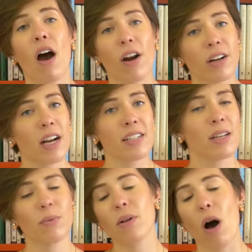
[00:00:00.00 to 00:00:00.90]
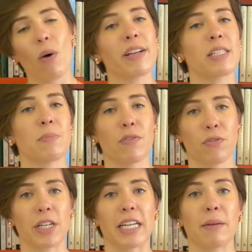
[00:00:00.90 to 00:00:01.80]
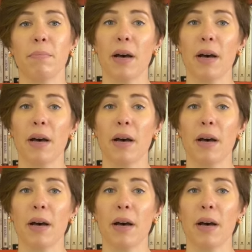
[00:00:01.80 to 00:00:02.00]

Our content will always be free,